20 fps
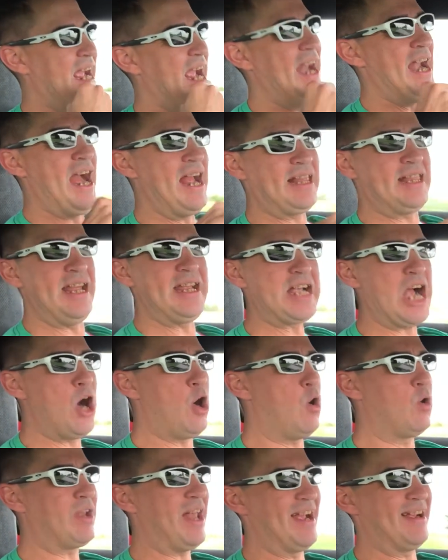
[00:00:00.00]
And I think I
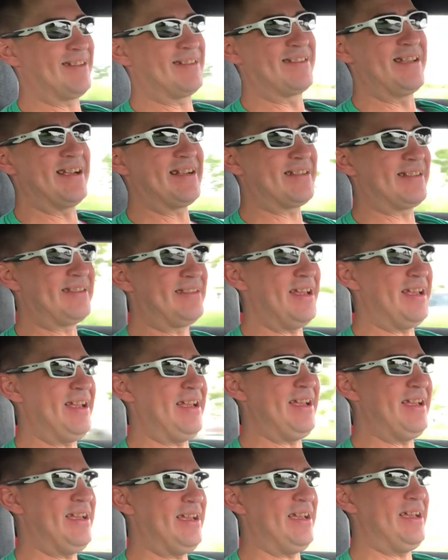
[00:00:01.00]
owe like
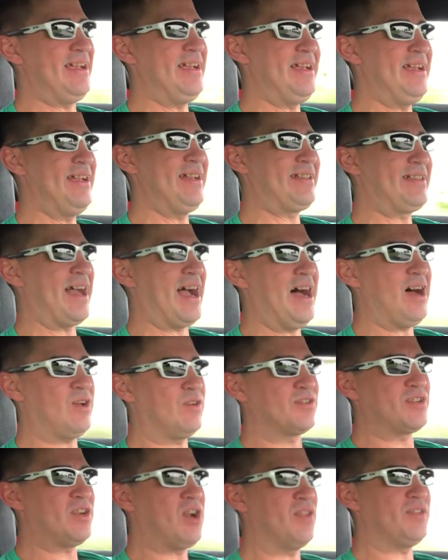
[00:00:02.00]

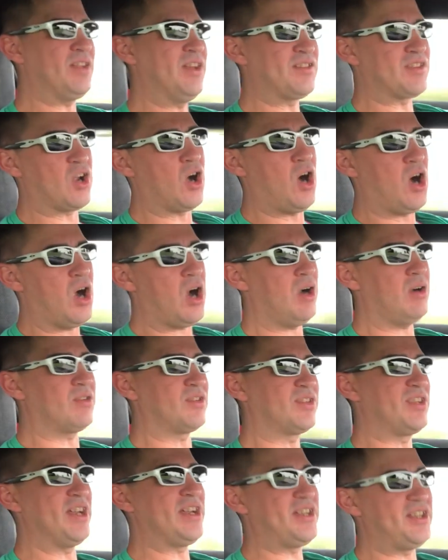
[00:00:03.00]
60,000 on this car,
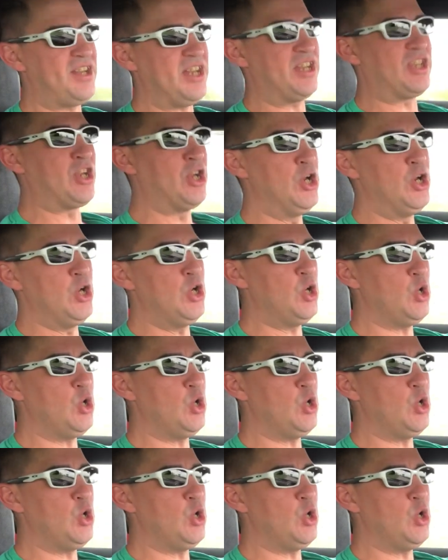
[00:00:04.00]
or 62.